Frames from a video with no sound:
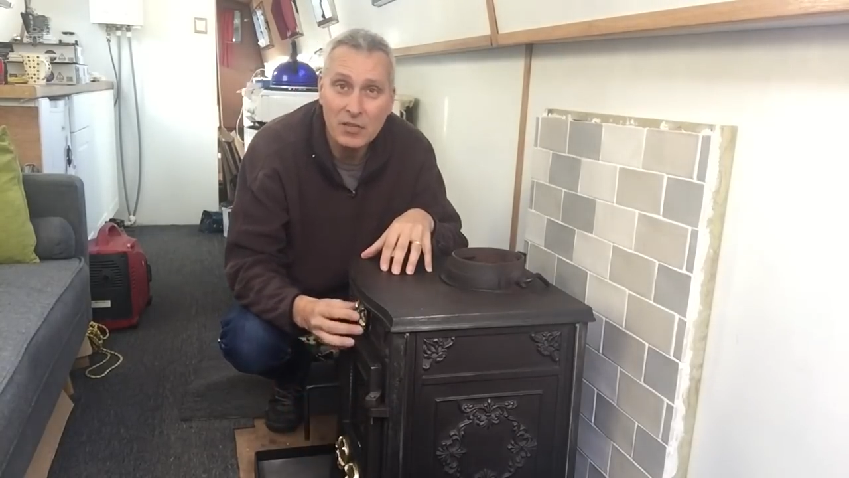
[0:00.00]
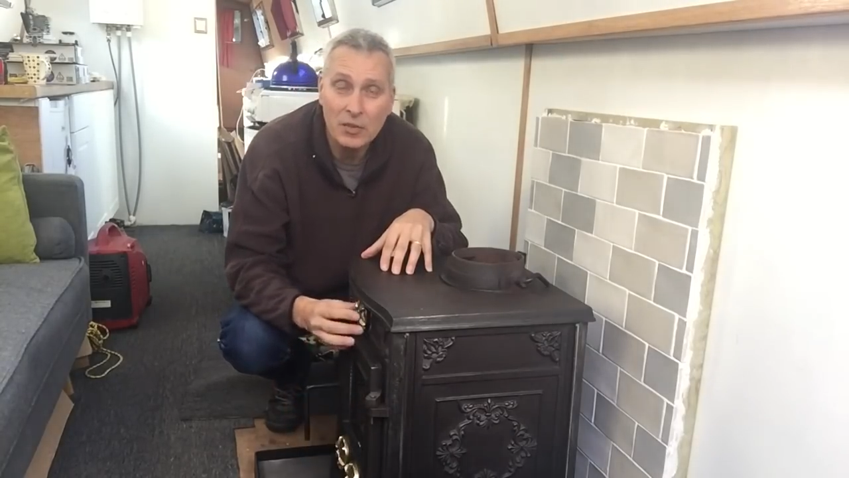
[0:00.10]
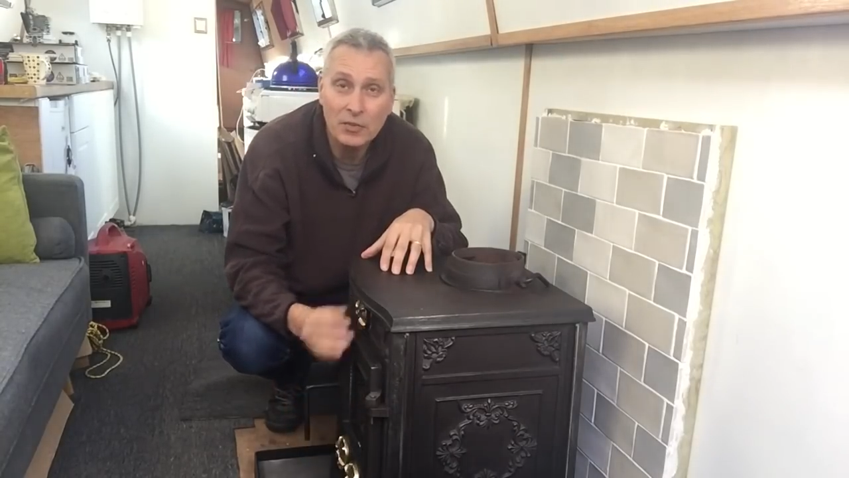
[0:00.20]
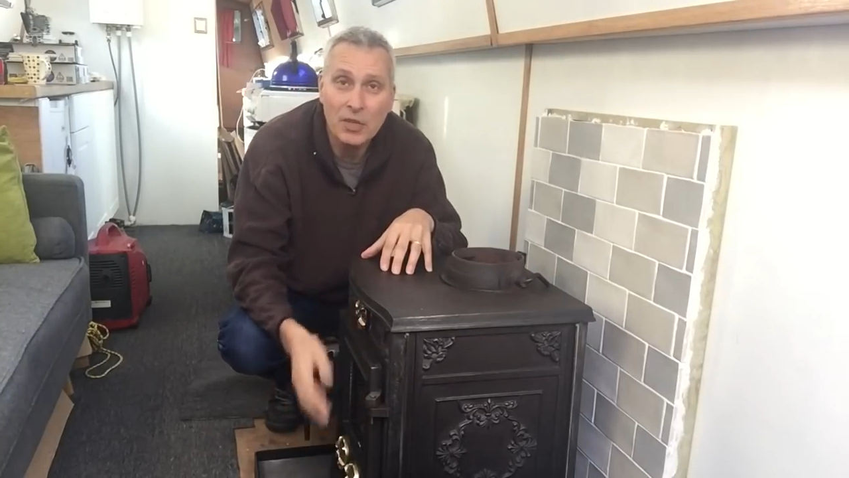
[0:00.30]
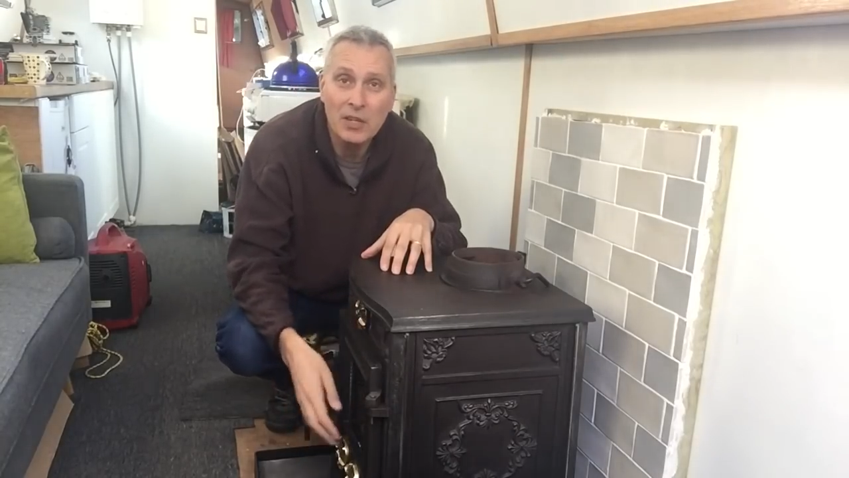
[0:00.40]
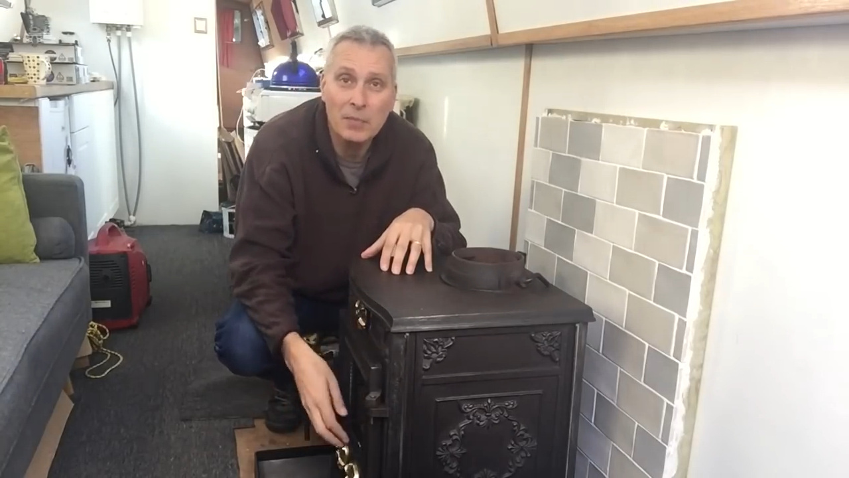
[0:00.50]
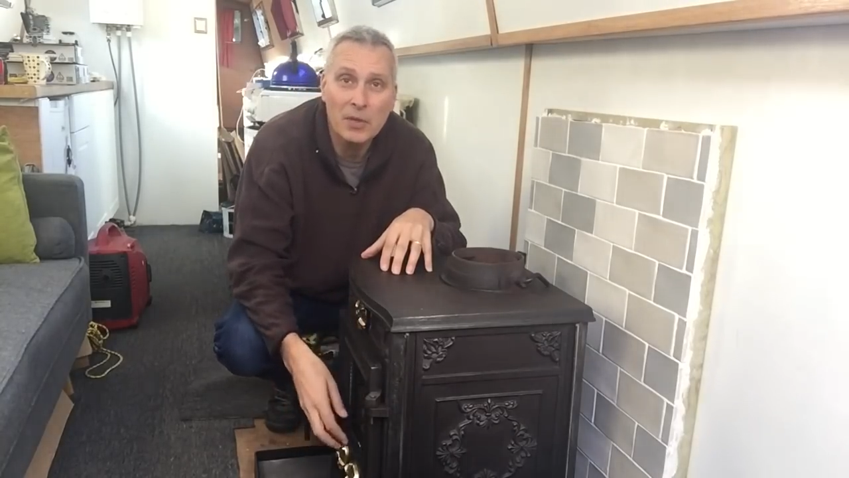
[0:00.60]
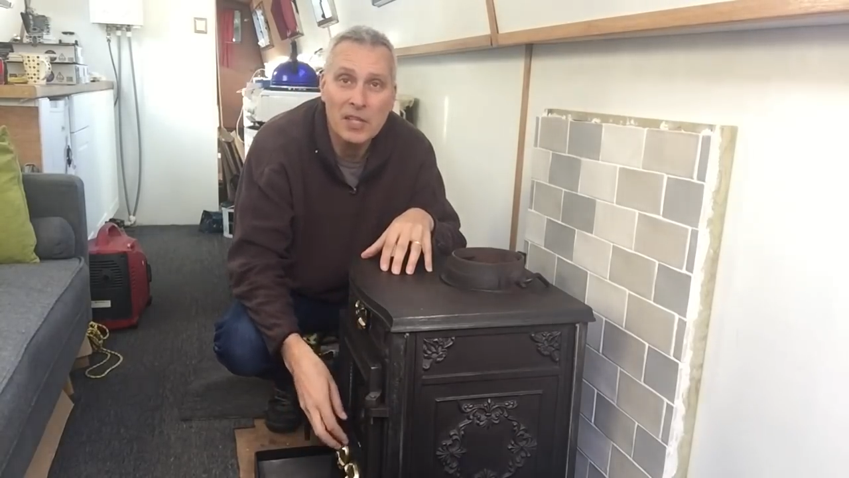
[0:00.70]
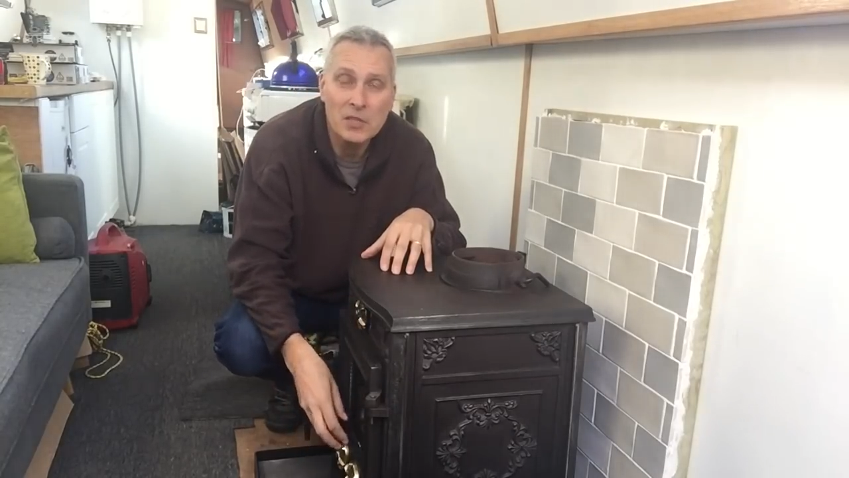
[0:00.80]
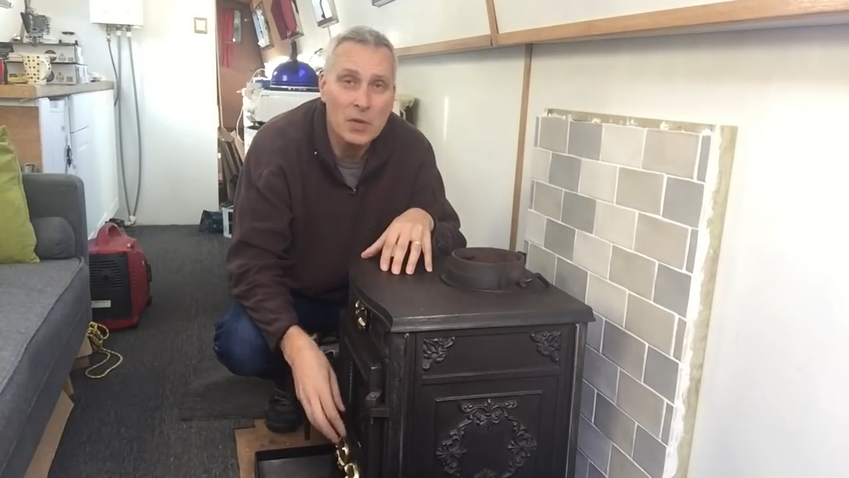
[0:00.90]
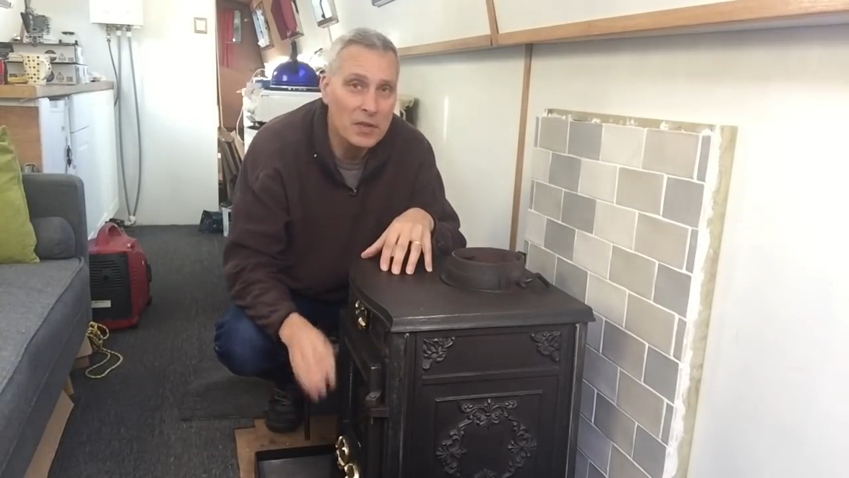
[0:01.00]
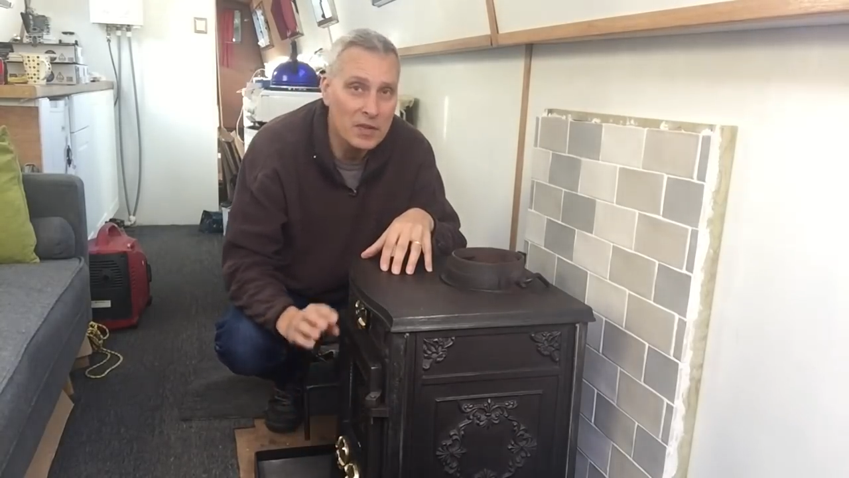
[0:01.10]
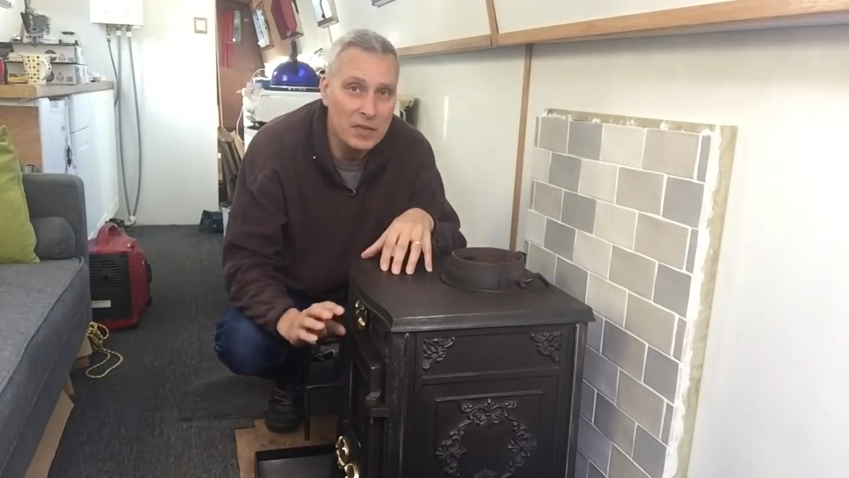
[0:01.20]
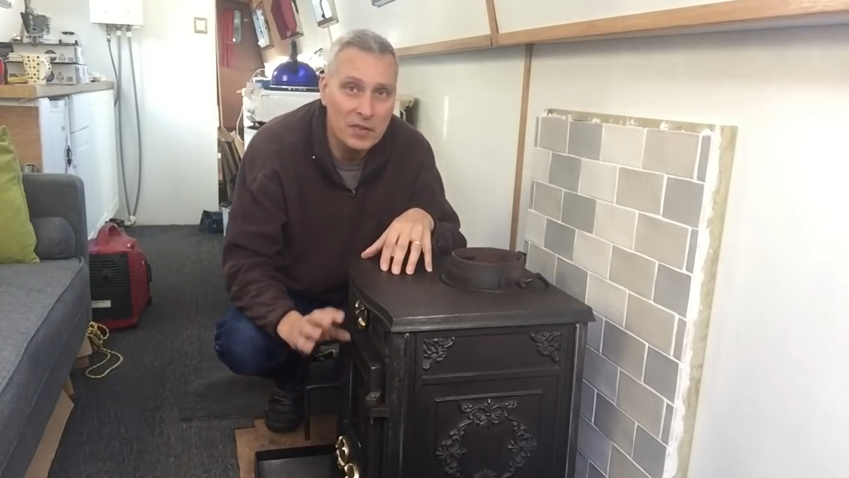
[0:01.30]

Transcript: I've got 3 of them on this one.